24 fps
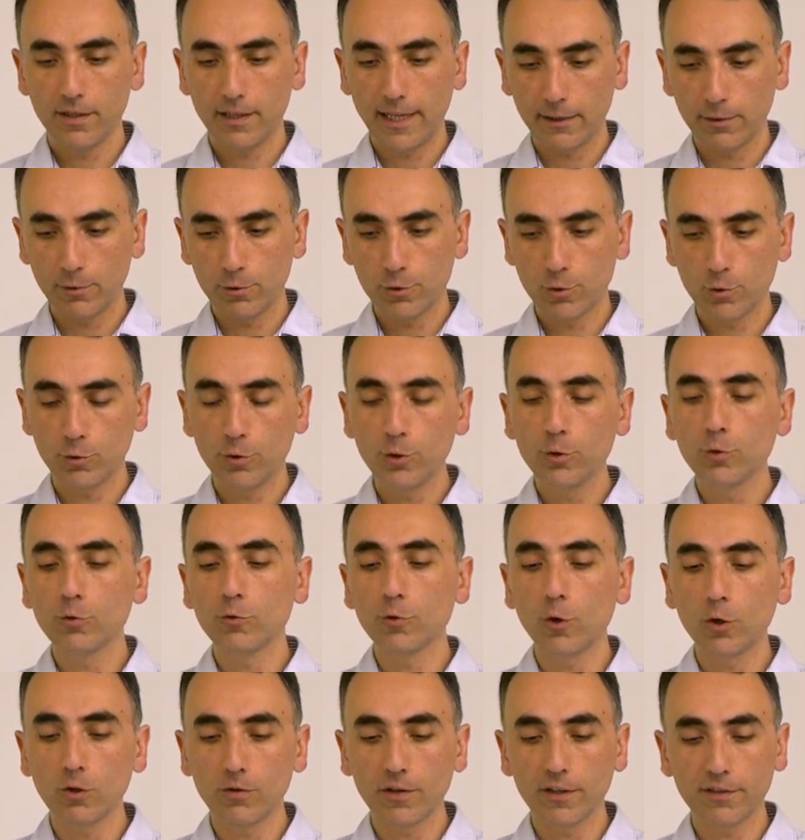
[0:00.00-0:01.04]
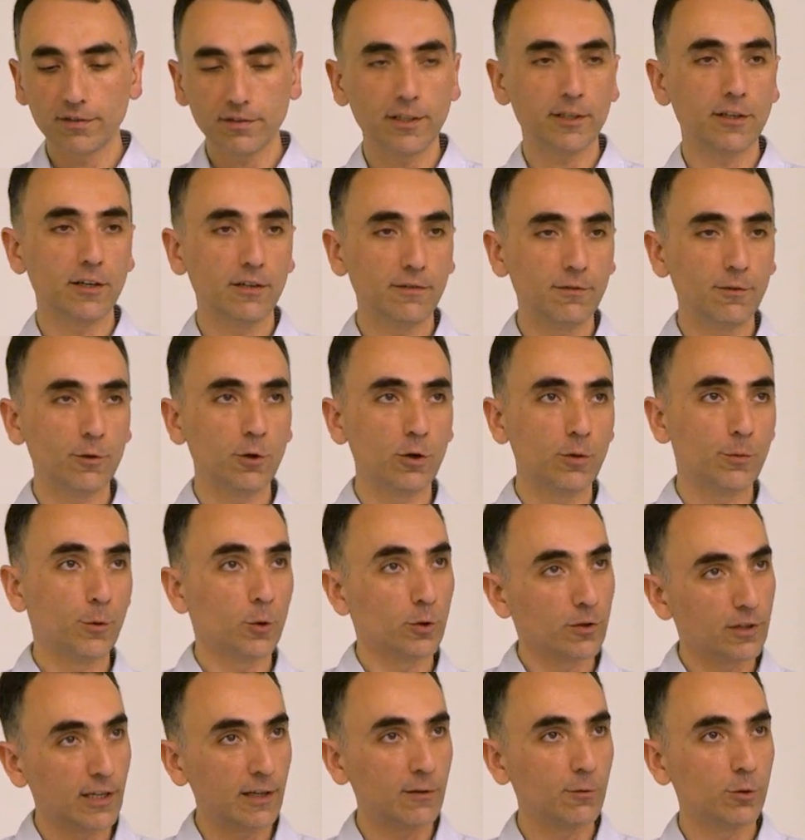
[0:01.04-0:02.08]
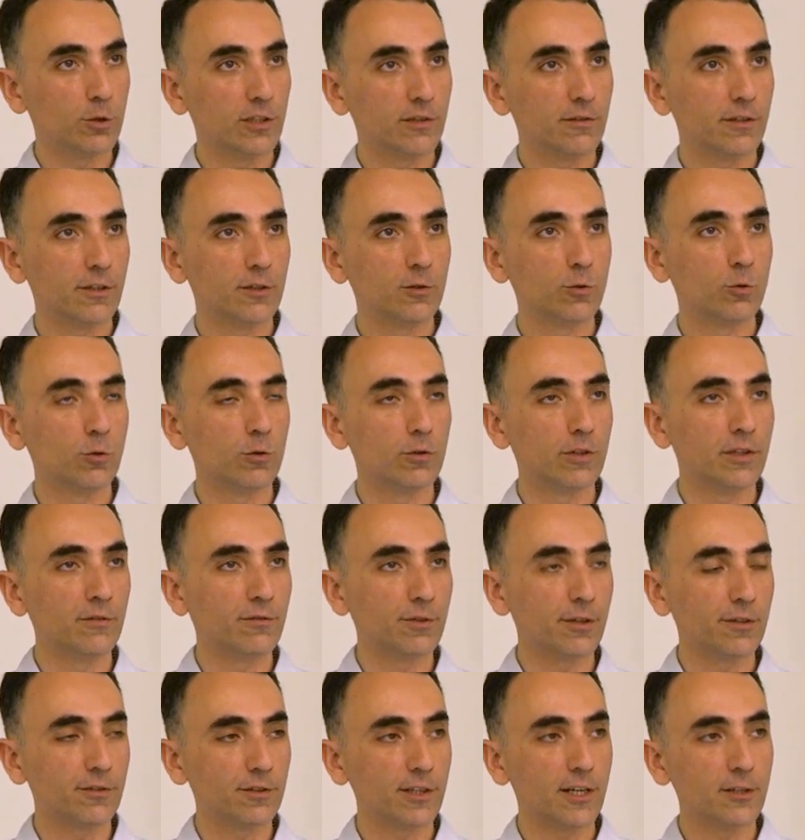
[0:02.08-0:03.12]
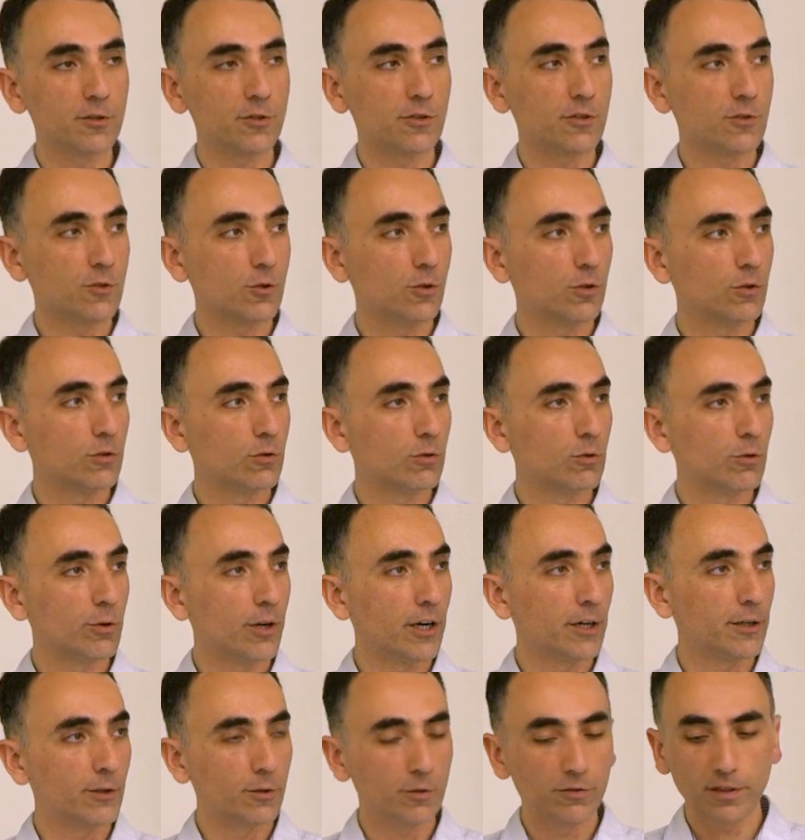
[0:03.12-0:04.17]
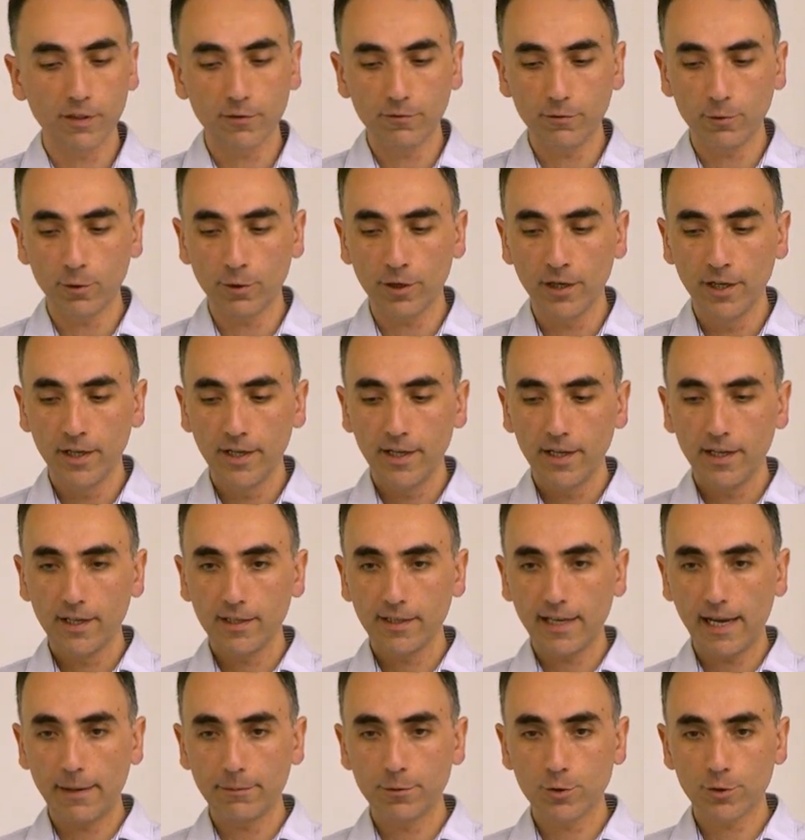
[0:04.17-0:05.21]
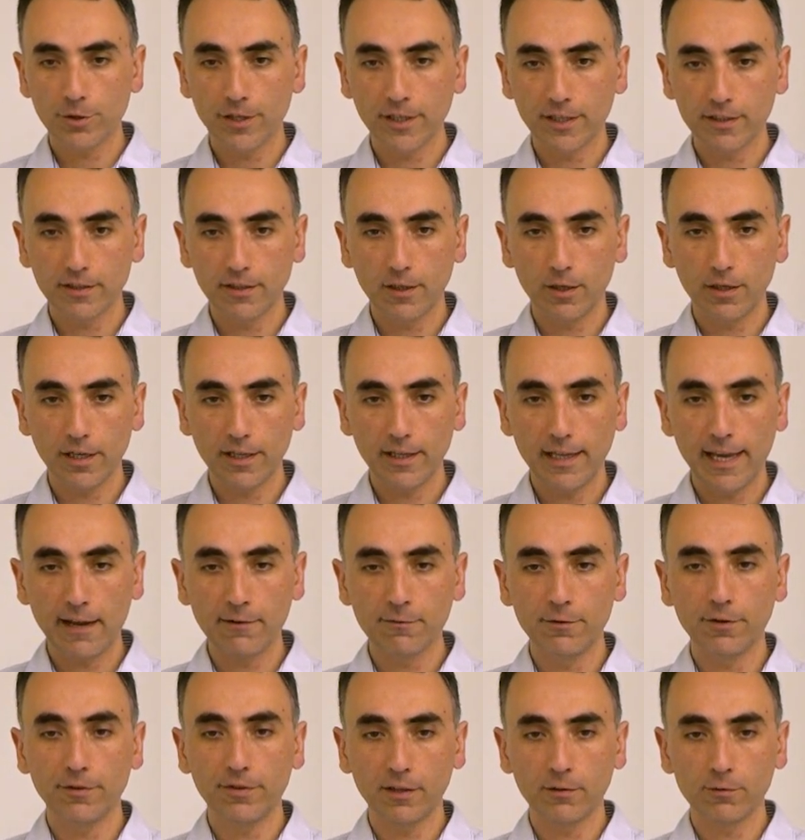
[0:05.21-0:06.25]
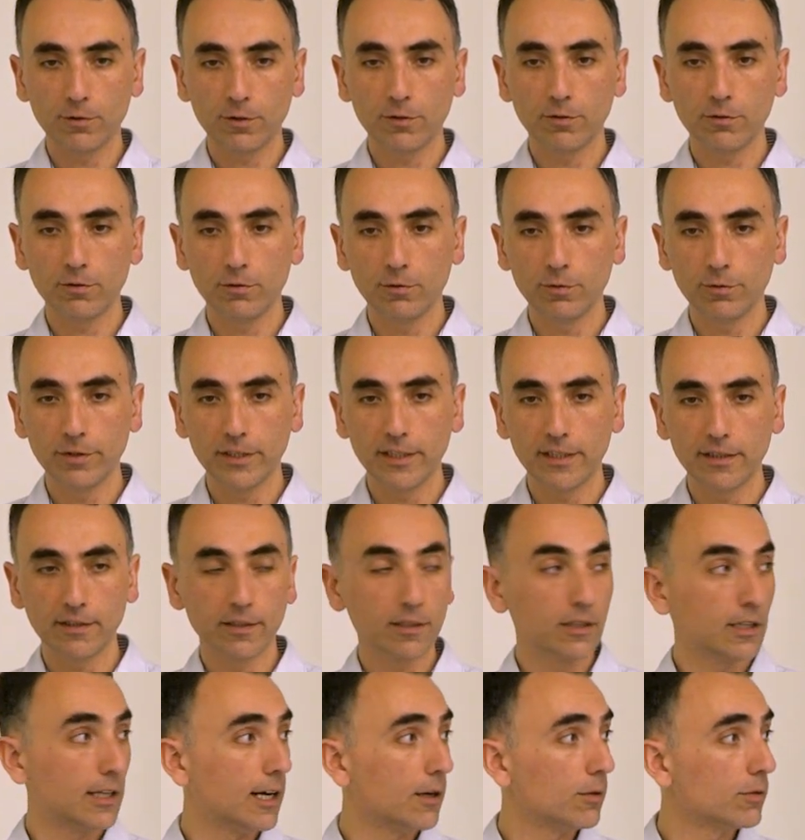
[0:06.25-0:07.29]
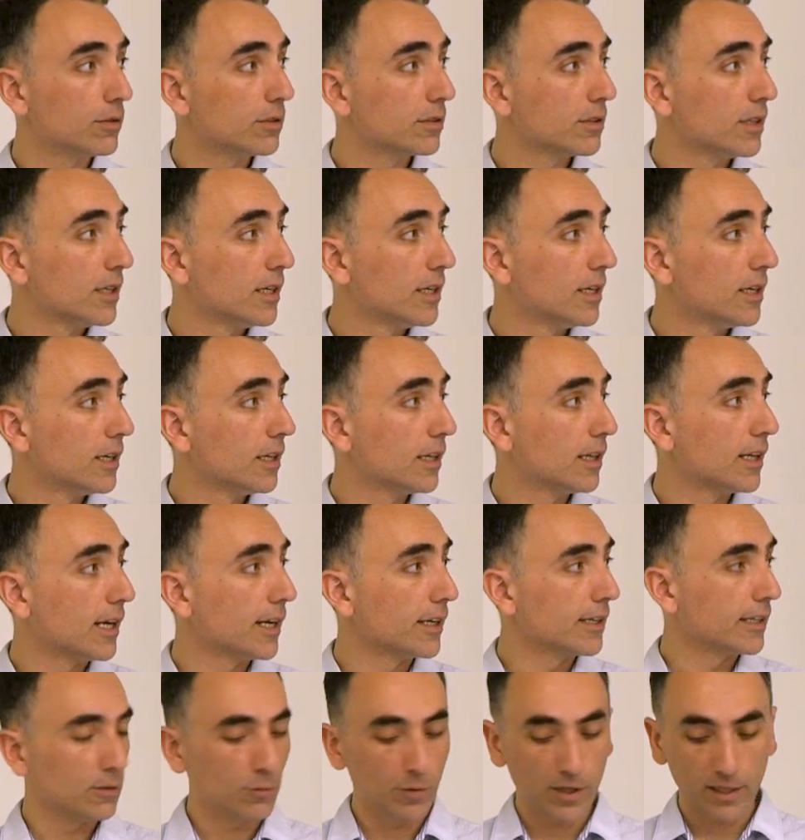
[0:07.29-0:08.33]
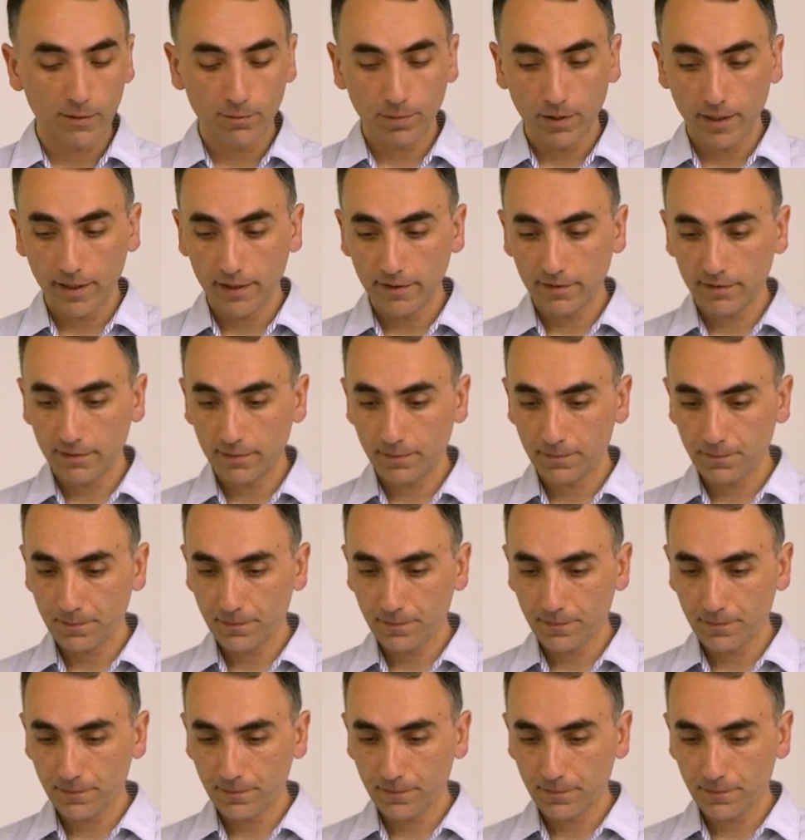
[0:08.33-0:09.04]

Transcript: you should use always Terraform or like whatever tool, infrastructure as code tool you are using for capturing everything what you do within the cloud, like in one place.